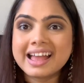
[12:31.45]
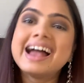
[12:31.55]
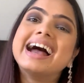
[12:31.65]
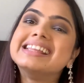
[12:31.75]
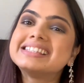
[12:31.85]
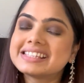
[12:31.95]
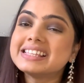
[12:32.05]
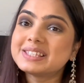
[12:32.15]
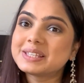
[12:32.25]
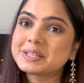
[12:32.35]
And
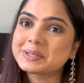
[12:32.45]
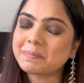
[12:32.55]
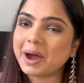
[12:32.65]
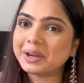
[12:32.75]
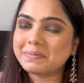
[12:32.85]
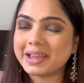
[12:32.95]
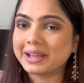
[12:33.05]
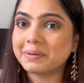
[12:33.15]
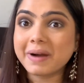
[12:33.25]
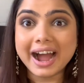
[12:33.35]
since this is a party
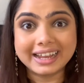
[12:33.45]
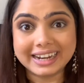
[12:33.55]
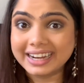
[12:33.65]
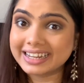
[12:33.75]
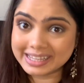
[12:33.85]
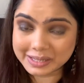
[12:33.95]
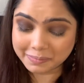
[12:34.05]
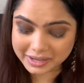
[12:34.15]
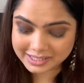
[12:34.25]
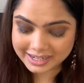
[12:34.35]
makeup, highlight is a
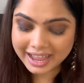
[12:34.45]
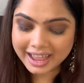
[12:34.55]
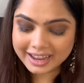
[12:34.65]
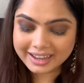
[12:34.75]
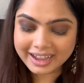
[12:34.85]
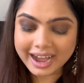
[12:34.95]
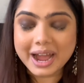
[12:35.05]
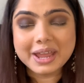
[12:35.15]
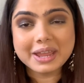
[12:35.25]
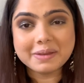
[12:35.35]
must.
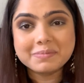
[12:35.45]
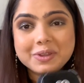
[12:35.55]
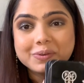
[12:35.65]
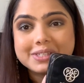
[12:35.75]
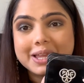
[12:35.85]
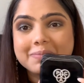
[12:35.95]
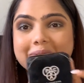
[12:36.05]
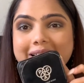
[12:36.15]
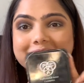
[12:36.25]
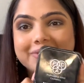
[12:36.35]
I am using
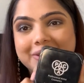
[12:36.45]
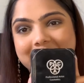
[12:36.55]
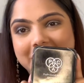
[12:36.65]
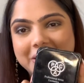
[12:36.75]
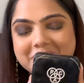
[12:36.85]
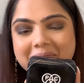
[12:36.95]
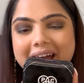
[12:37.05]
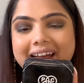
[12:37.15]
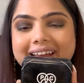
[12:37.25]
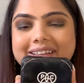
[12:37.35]
my favorite
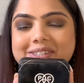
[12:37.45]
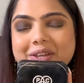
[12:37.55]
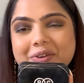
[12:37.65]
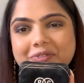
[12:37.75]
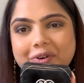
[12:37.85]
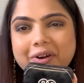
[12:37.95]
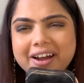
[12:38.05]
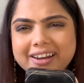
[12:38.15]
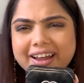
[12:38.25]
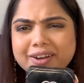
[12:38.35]
PAC 04
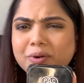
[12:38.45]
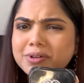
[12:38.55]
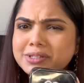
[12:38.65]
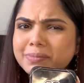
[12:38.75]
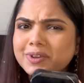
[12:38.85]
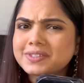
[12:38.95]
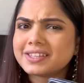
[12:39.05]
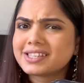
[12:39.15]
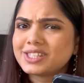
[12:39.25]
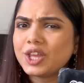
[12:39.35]
highlight, also because
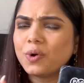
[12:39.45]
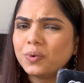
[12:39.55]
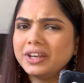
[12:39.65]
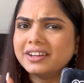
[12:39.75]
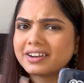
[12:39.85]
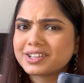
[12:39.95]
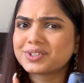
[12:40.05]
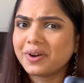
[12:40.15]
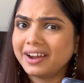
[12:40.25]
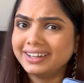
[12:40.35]
this is the only
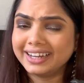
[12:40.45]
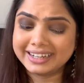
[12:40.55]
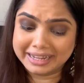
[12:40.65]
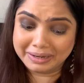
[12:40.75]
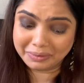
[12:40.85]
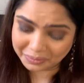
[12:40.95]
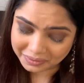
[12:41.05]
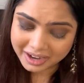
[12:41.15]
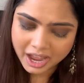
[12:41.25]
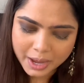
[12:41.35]
drugstore highlight I
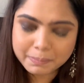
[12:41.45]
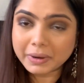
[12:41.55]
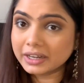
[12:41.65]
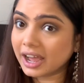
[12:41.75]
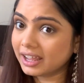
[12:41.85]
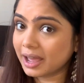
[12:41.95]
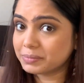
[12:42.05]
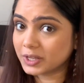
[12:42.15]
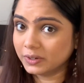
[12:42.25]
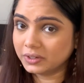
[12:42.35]
own, but I
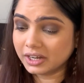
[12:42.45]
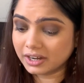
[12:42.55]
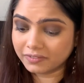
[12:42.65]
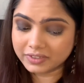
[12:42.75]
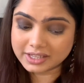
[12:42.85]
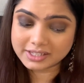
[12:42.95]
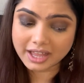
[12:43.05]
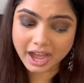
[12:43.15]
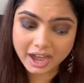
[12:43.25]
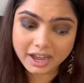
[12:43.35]
absolutely love this.
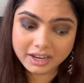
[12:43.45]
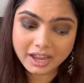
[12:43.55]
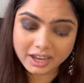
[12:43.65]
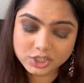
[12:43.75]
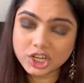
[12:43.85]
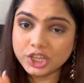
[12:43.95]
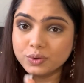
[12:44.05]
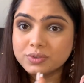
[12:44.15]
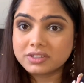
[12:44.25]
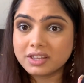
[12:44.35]
I actually
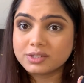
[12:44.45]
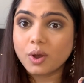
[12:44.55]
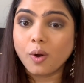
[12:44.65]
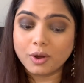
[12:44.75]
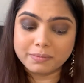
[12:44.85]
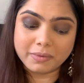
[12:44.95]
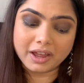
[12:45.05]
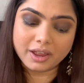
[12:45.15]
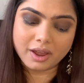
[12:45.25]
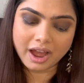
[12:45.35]
use this on
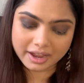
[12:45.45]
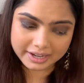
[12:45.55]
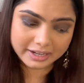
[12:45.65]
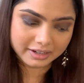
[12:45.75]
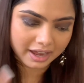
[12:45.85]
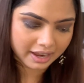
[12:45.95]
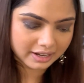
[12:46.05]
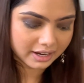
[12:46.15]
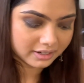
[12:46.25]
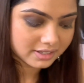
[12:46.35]
my high-end
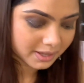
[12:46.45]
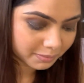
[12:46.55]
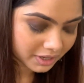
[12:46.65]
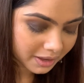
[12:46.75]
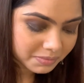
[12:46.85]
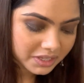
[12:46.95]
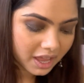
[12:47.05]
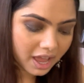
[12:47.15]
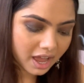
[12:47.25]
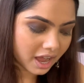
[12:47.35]
highlighter sometimes.
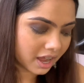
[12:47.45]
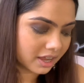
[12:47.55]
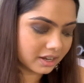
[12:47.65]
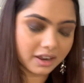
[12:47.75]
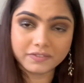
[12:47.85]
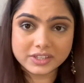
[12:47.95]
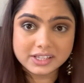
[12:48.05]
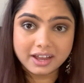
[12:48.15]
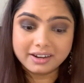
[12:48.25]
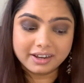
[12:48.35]
I love this
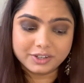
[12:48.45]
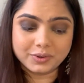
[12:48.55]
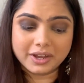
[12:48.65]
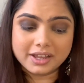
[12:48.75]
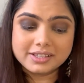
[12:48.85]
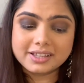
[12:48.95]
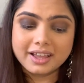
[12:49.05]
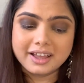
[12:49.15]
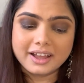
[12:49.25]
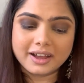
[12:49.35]
highlight, you guys.
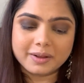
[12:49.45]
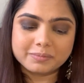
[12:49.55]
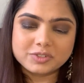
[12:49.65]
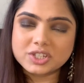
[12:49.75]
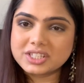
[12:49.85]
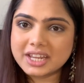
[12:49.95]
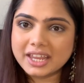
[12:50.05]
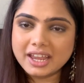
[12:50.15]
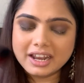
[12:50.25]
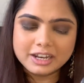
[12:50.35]
Just
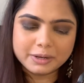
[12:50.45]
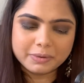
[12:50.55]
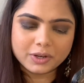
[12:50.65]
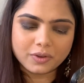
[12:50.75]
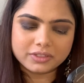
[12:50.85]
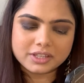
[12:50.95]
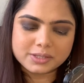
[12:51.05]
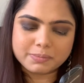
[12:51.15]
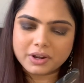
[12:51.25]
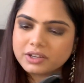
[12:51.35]
taking a little bit on this
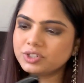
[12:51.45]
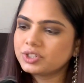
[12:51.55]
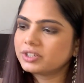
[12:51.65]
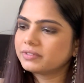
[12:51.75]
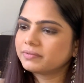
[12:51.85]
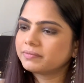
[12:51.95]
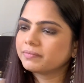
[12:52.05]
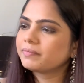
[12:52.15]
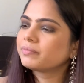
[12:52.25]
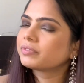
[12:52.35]
brush
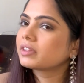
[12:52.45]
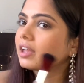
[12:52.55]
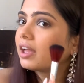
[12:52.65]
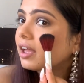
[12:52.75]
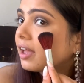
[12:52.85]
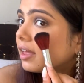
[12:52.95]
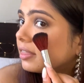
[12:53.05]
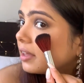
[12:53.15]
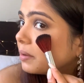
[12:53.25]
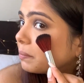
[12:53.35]
and
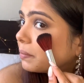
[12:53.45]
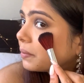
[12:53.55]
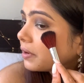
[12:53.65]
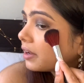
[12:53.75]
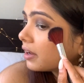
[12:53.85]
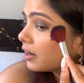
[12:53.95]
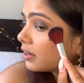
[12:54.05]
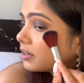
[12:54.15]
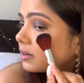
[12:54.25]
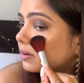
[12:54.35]
then putting it
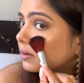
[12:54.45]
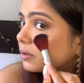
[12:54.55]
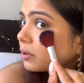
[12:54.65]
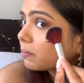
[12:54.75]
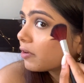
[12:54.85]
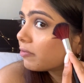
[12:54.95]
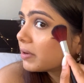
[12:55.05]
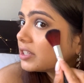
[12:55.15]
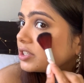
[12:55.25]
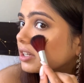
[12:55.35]
on top of my
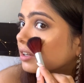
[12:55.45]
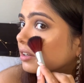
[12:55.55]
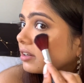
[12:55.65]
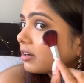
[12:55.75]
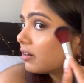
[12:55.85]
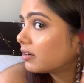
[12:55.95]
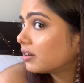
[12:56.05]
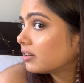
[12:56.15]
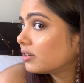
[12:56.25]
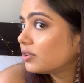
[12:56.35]
cheek. Oh,
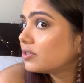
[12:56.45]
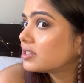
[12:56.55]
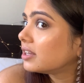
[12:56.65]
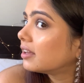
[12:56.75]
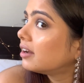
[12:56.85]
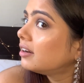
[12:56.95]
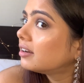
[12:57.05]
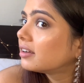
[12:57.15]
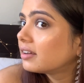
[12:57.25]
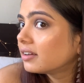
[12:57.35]
do you see that?
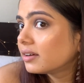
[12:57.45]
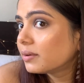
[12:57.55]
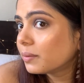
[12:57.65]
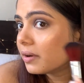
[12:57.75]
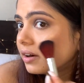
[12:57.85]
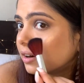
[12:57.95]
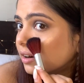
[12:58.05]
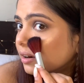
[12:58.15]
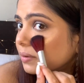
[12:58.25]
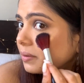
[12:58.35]

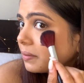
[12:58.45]
Wow.